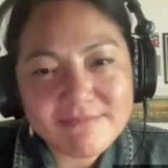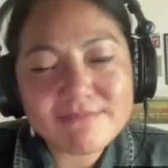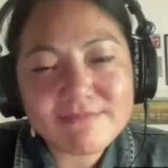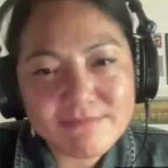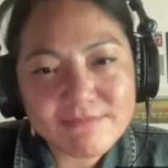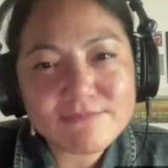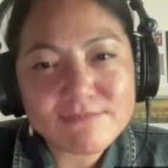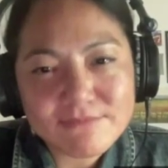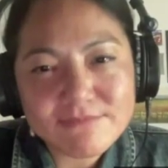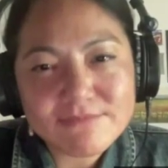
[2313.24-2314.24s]
that we can
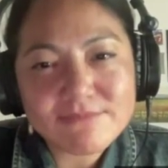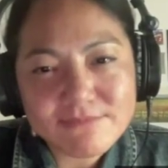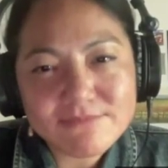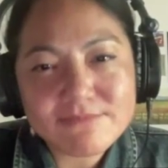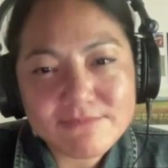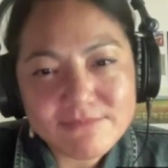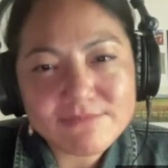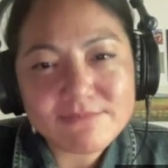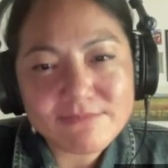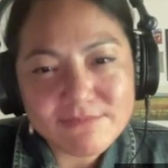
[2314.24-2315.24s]
have the kind of
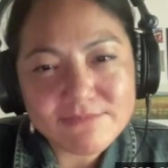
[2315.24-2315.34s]
impact that we